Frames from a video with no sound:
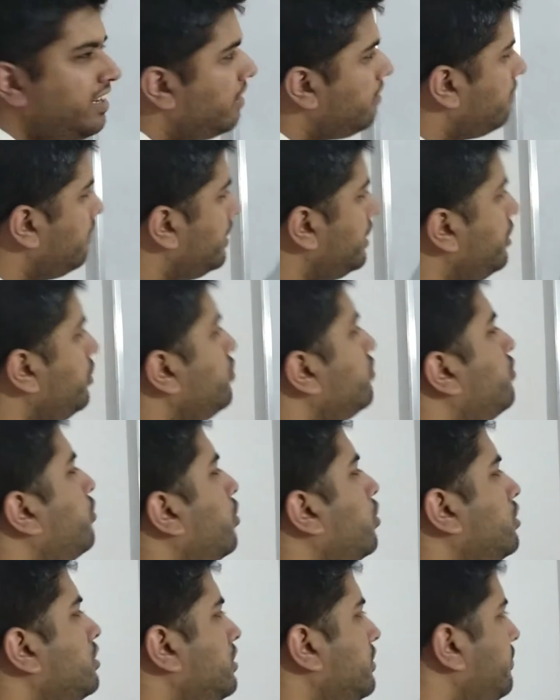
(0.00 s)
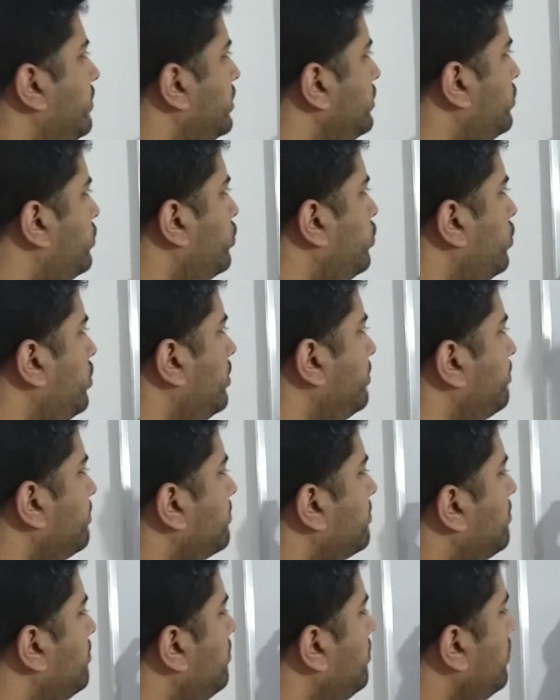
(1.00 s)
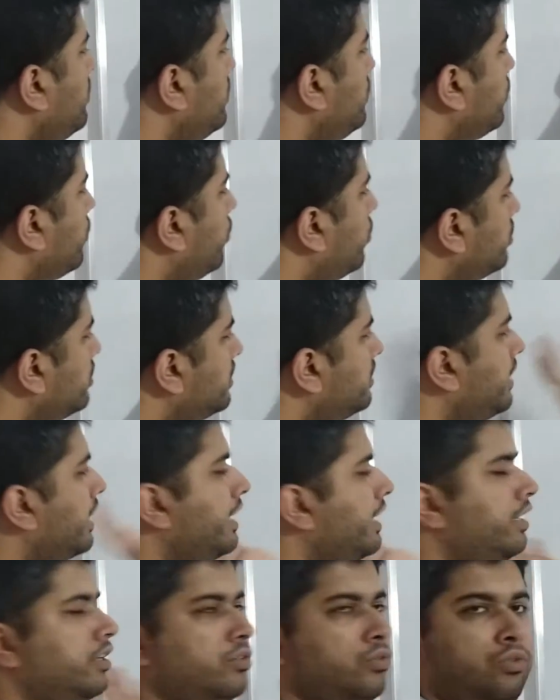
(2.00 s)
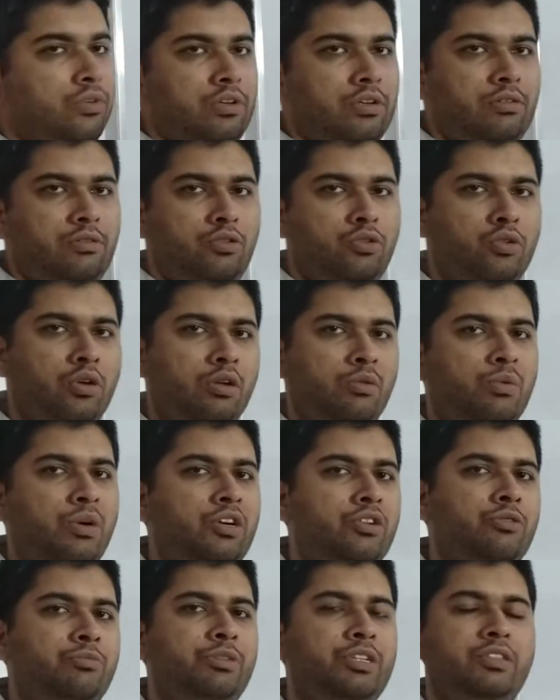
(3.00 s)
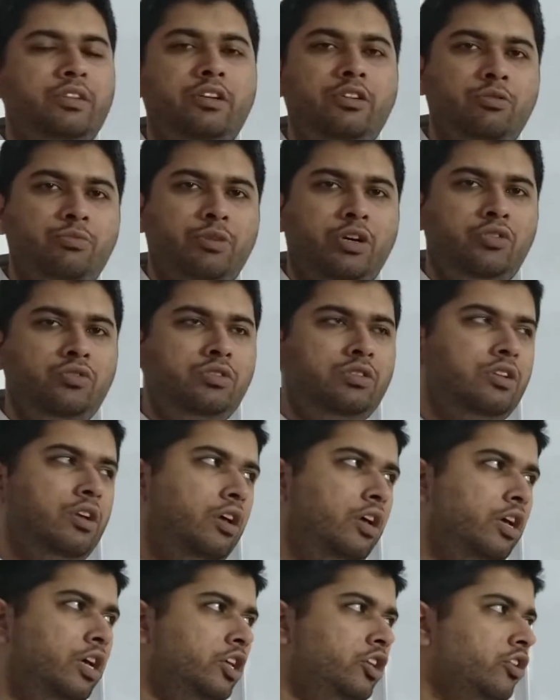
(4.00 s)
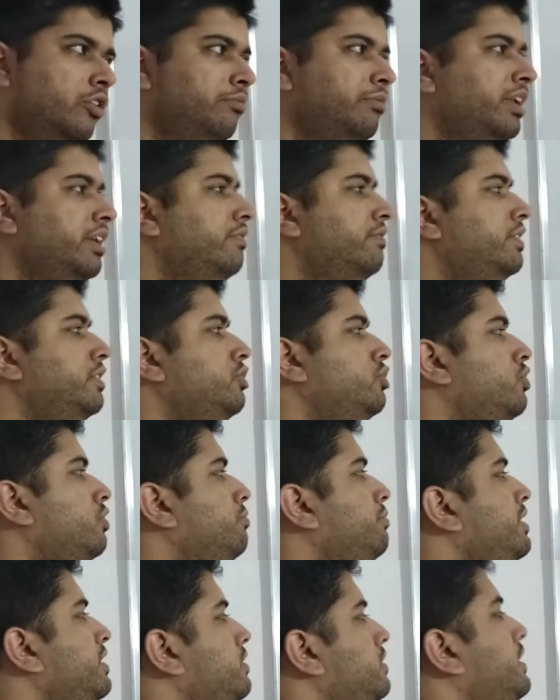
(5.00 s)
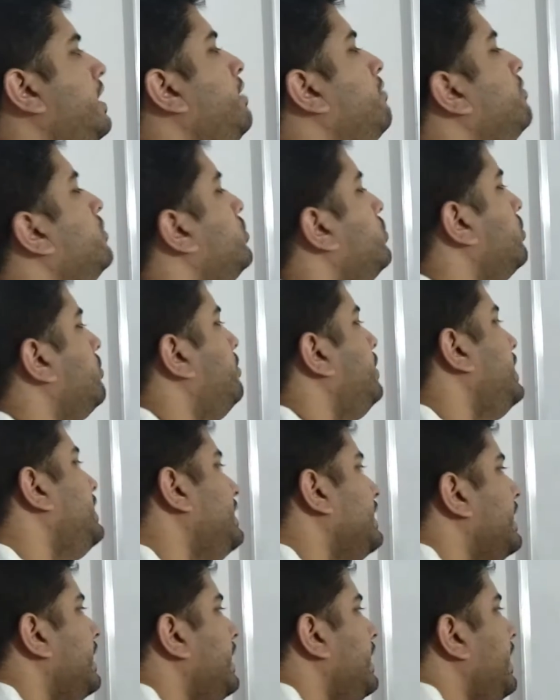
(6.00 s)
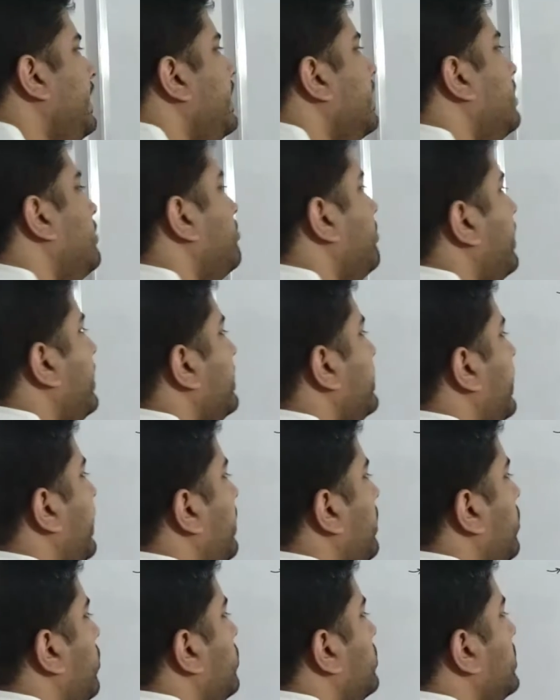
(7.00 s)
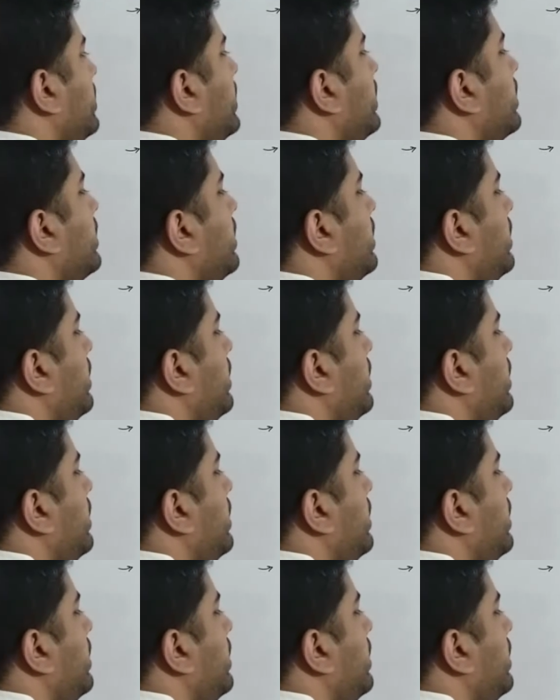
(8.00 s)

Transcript: that whether you follow the first route or the second route to convert rupees into pounds, your benefit should be same. So basically by that logic,